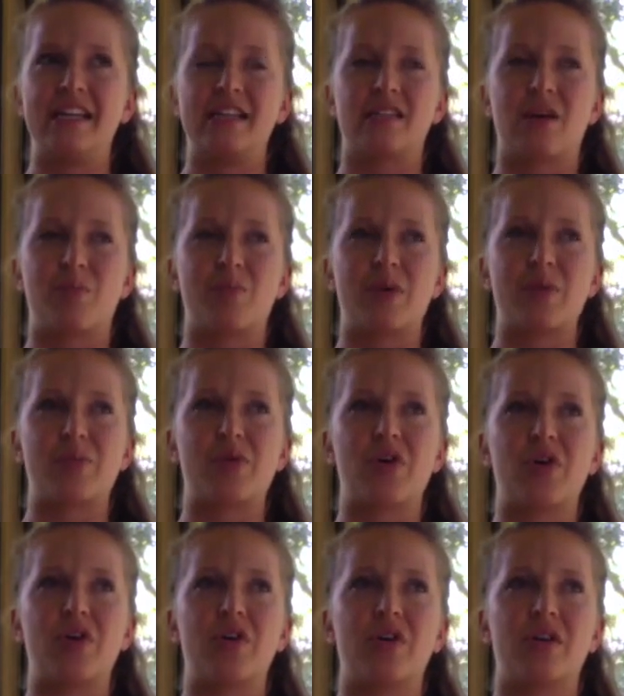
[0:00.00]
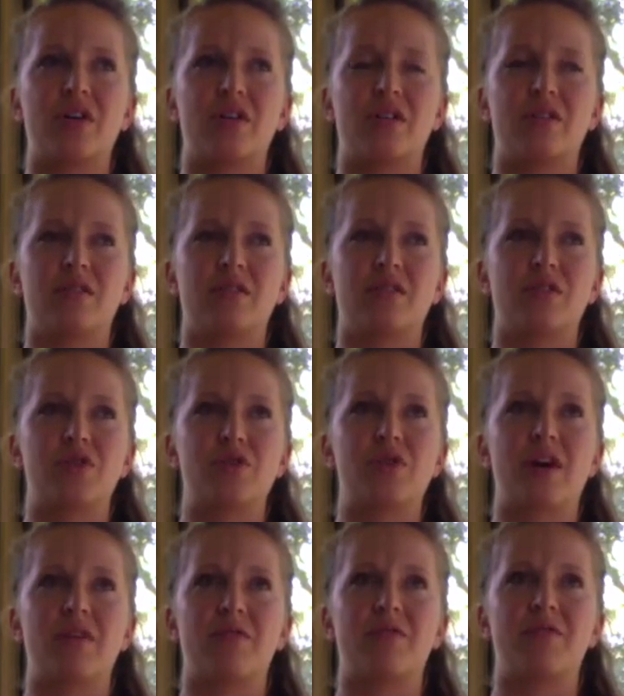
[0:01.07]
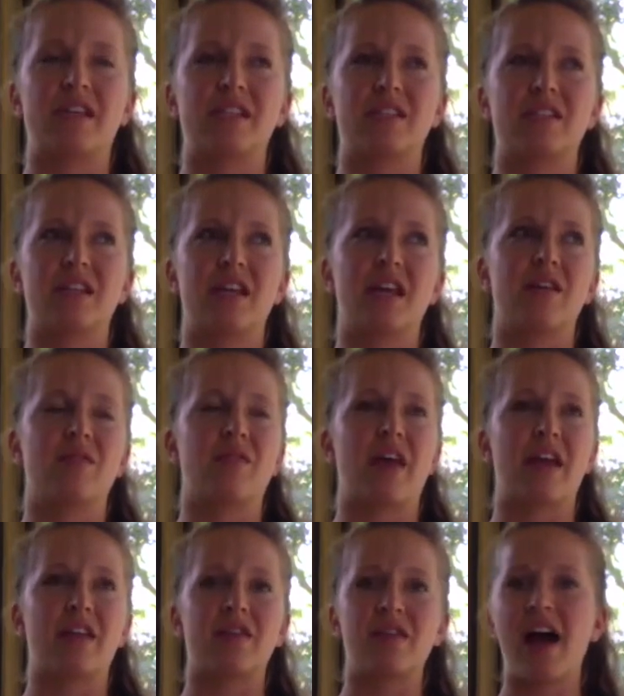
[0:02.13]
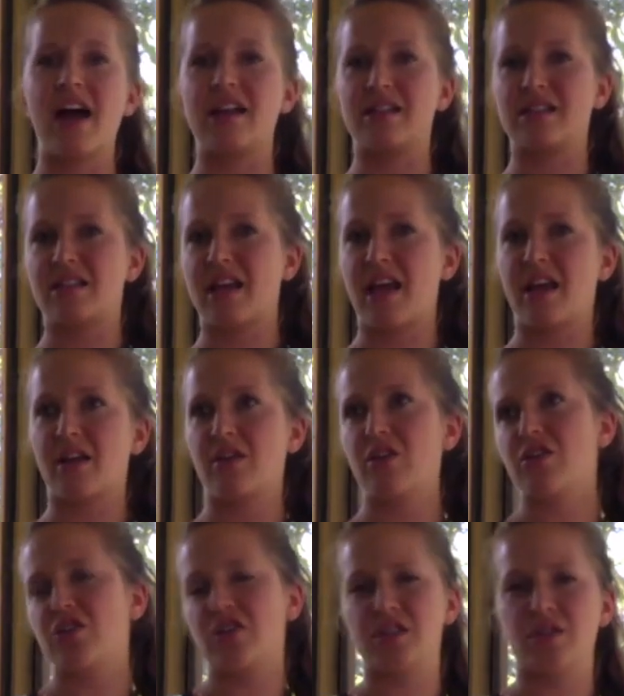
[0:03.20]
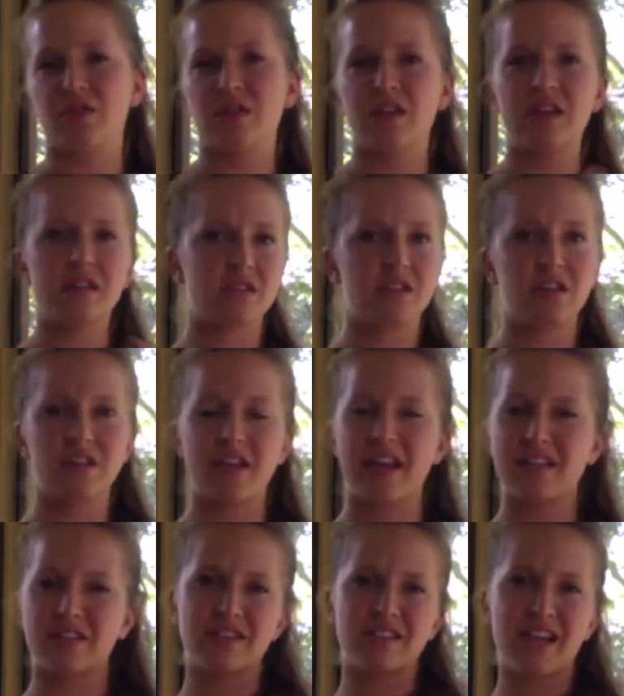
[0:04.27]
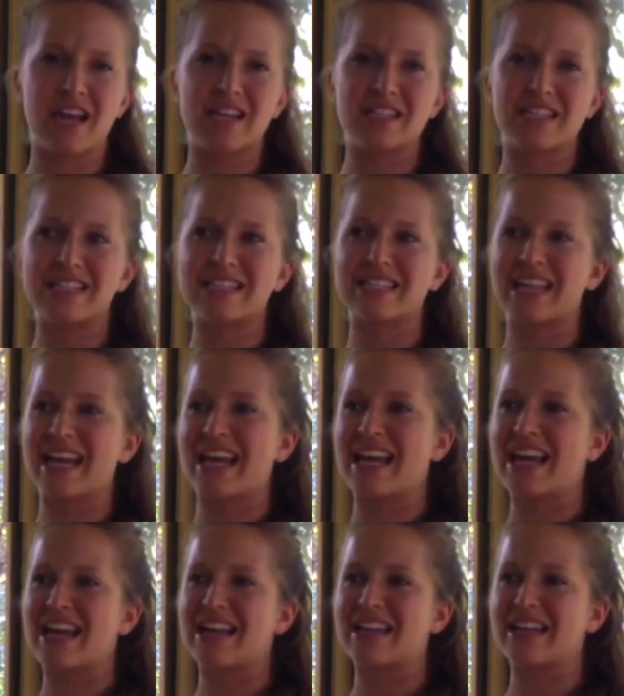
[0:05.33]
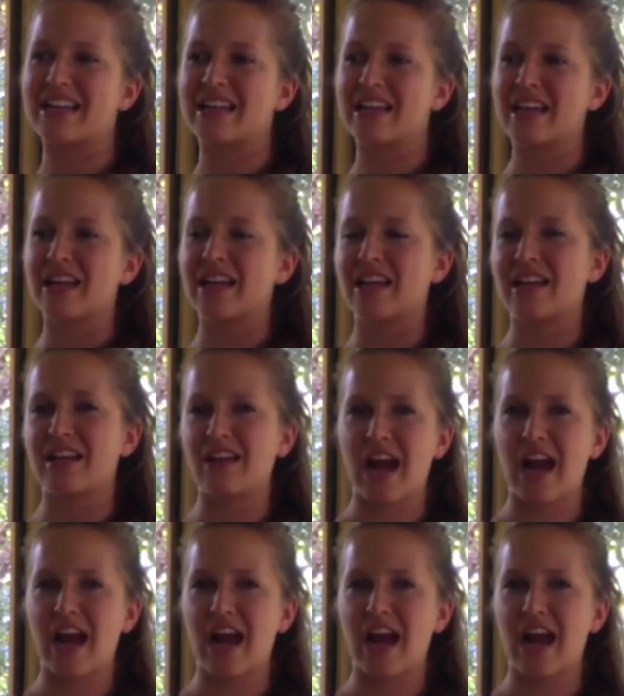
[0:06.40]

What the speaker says: some people who have fixed it like that, saying you just do these certain exercises and your